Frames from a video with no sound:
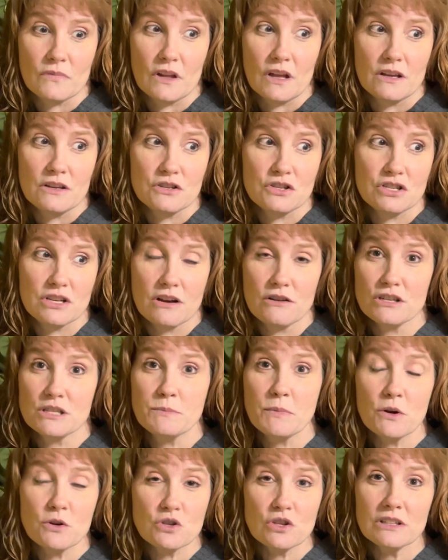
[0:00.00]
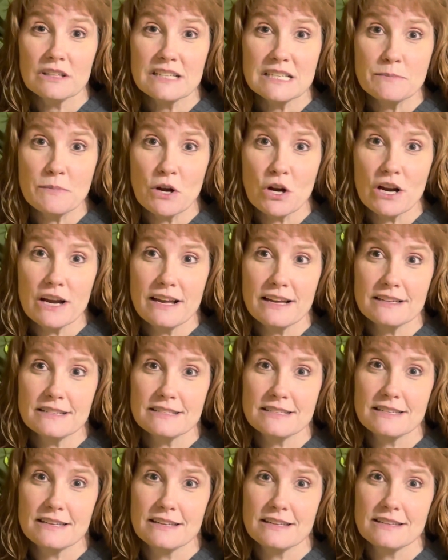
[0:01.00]
shares spiritual
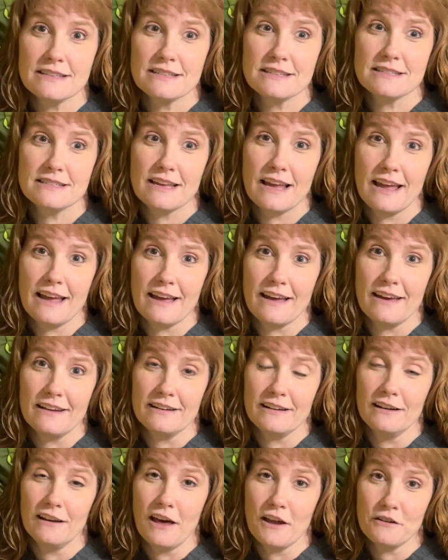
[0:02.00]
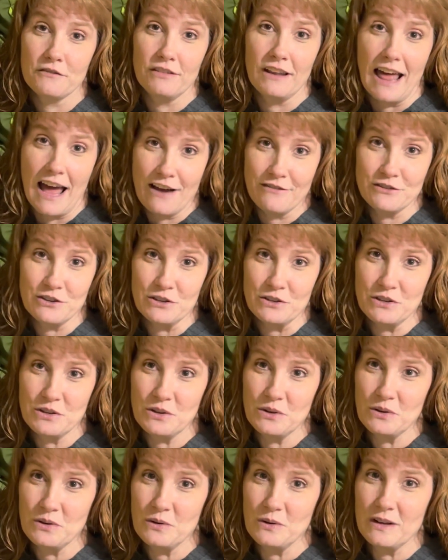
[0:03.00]
experiences and a lot of laughter
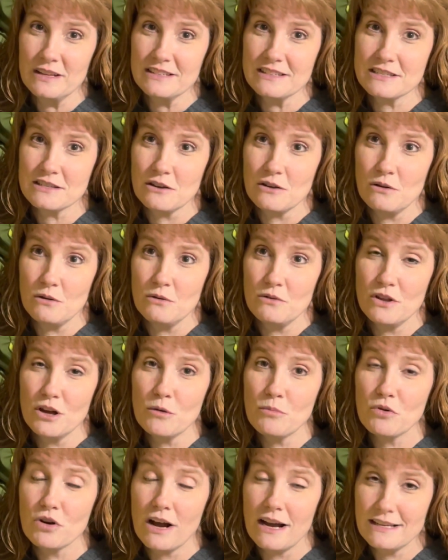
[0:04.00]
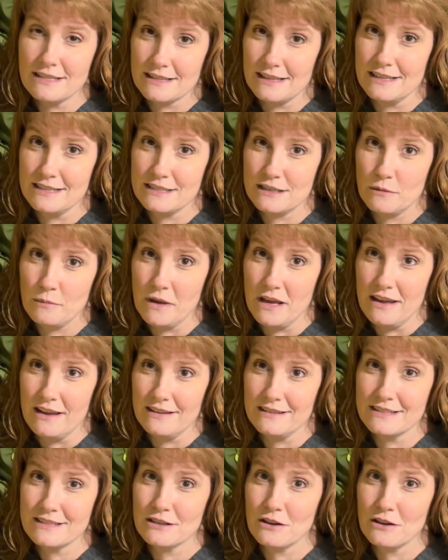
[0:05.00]
too, and so they're priceless to me. And so